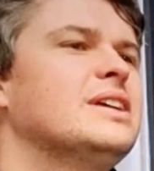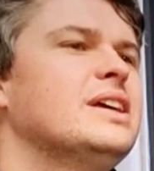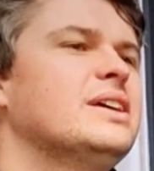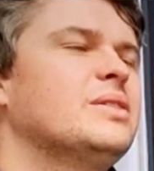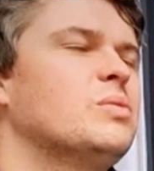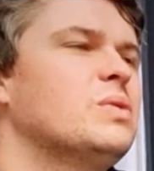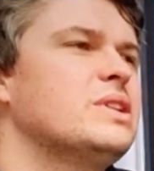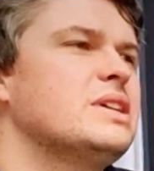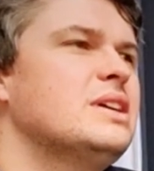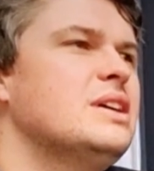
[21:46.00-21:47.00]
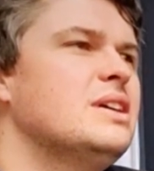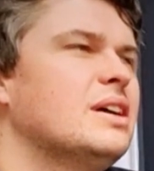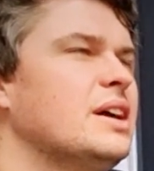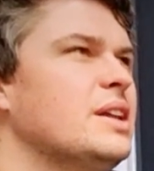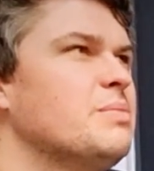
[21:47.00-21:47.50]
Yeah, well,
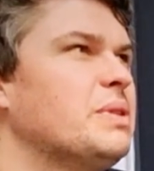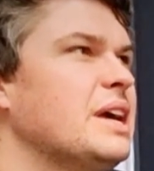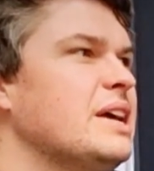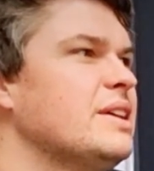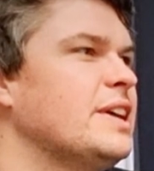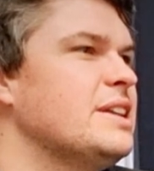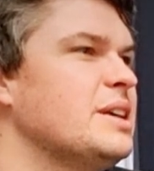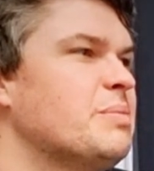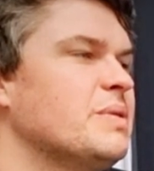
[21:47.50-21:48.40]
I didn't plan to get deep.